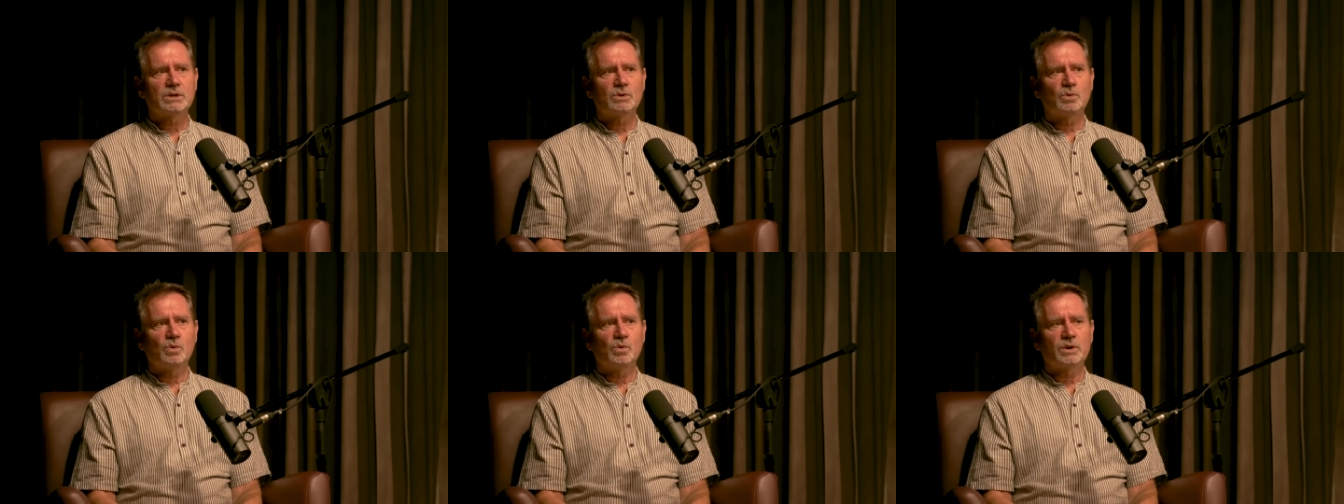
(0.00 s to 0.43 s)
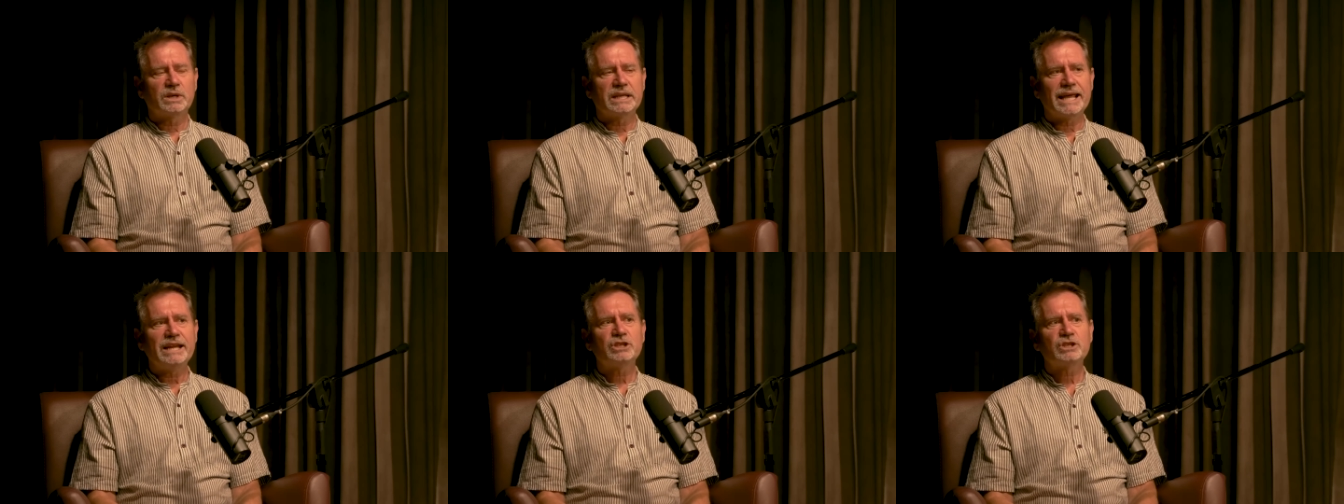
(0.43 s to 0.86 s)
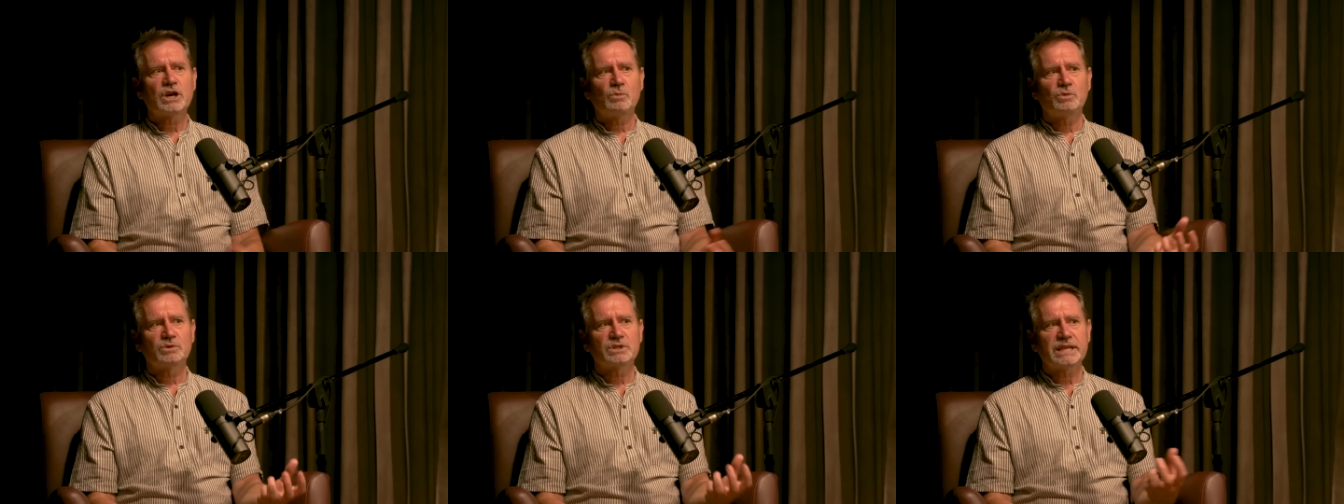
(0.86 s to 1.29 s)
or nature
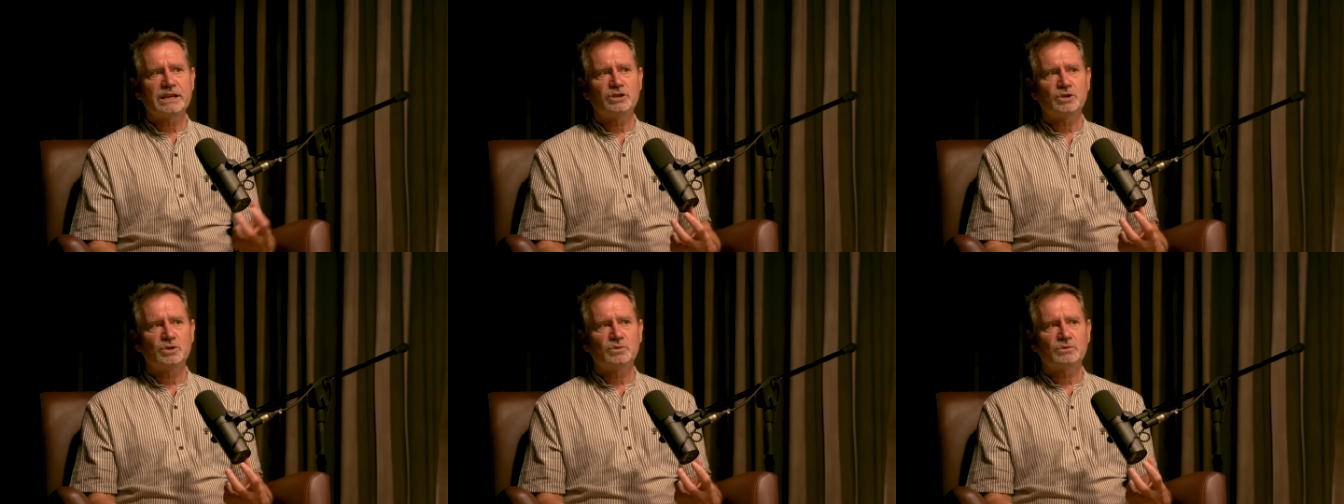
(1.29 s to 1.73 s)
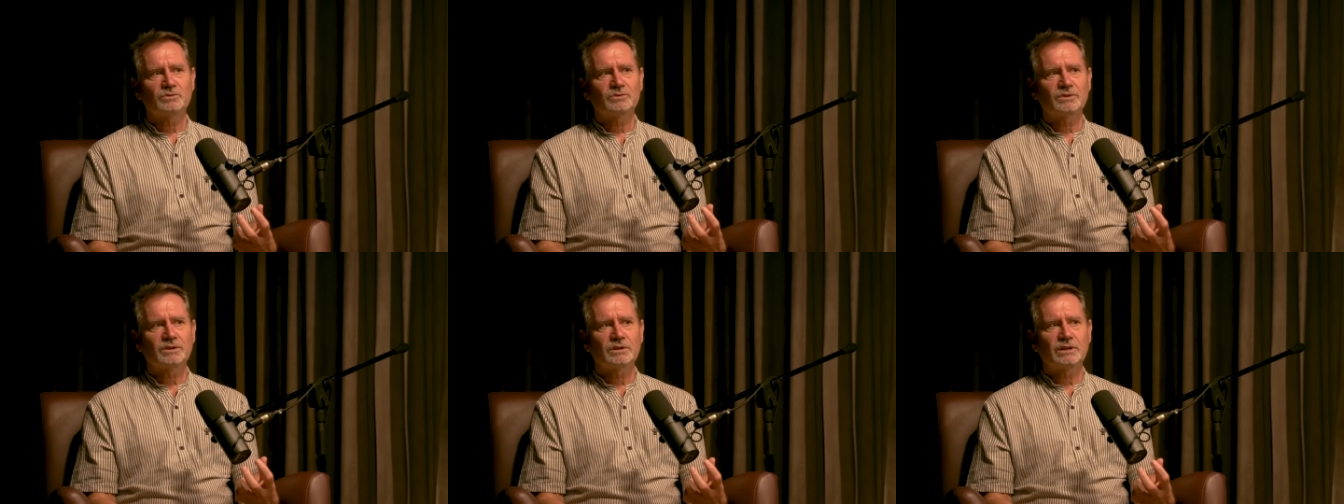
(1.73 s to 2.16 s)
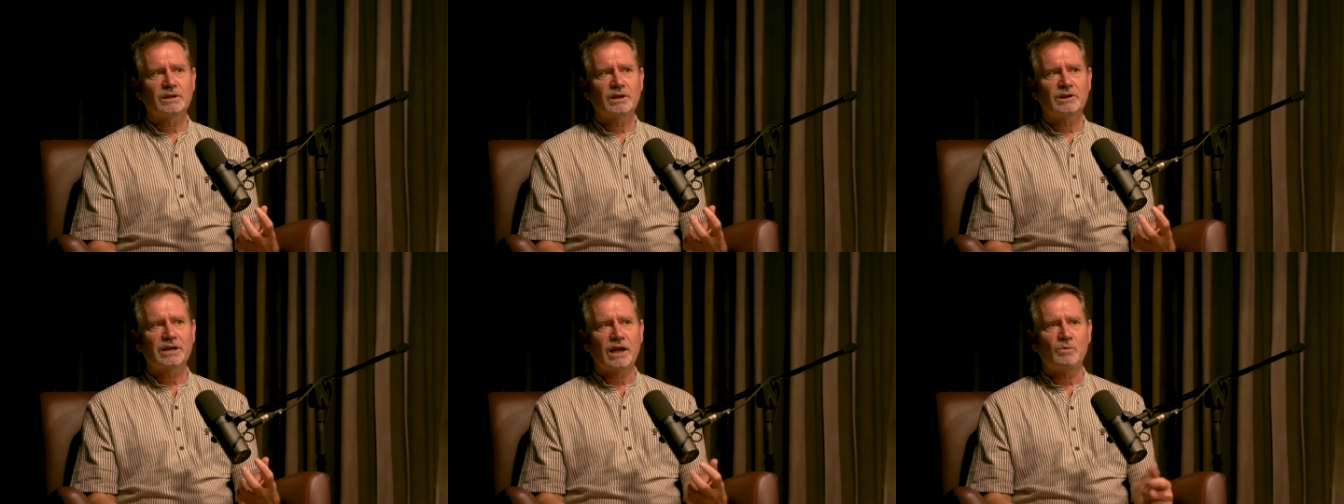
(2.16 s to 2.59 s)
will say to you,
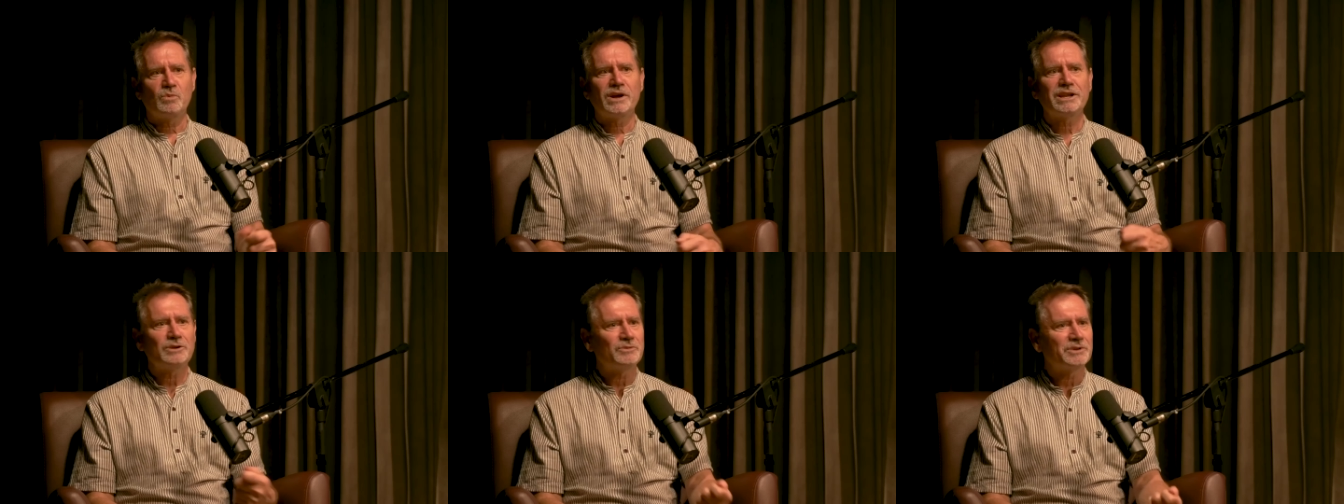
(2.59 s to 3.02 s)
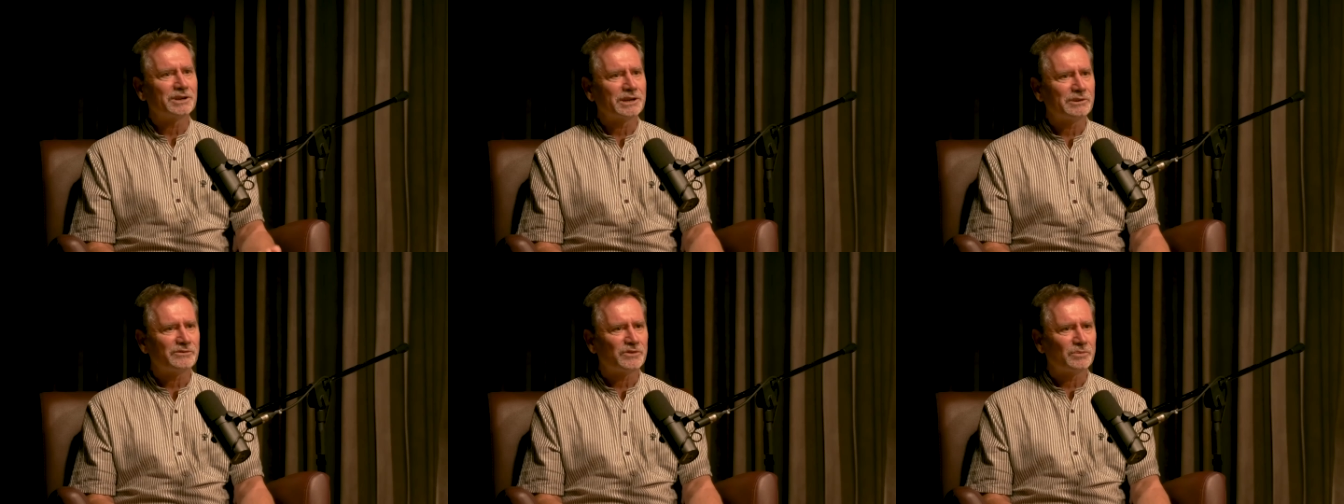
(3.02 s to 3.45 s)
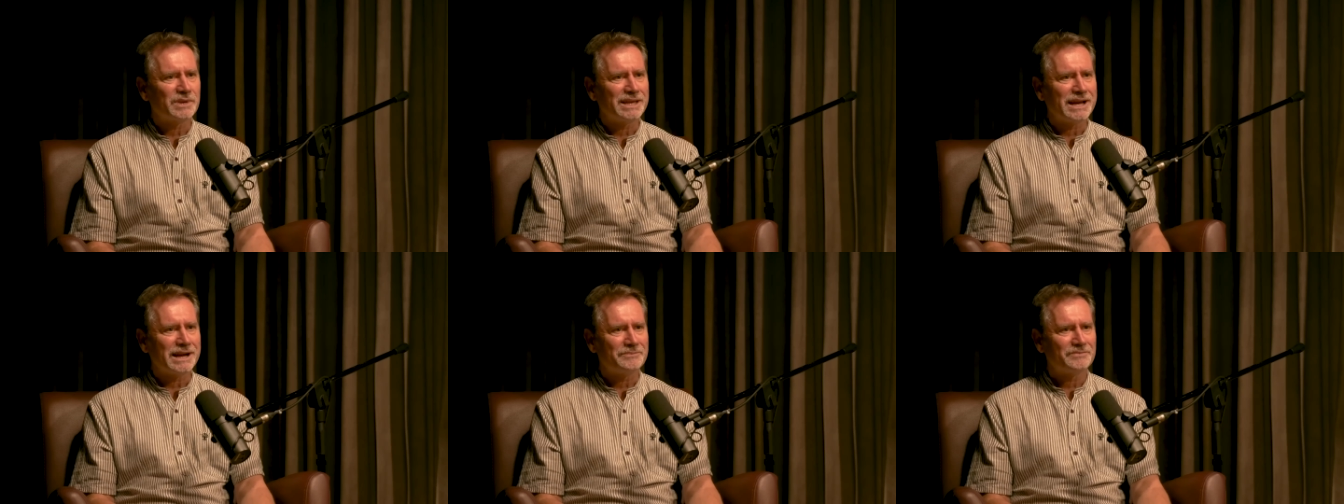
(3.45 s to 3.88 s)
okay, where do you want to go from
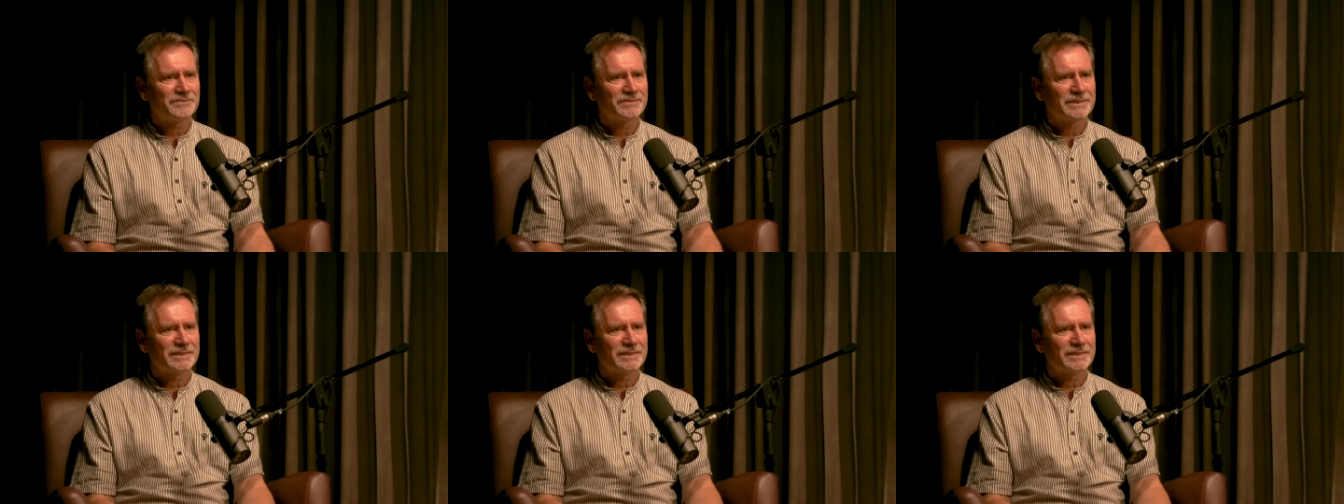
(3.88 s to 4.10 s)
here?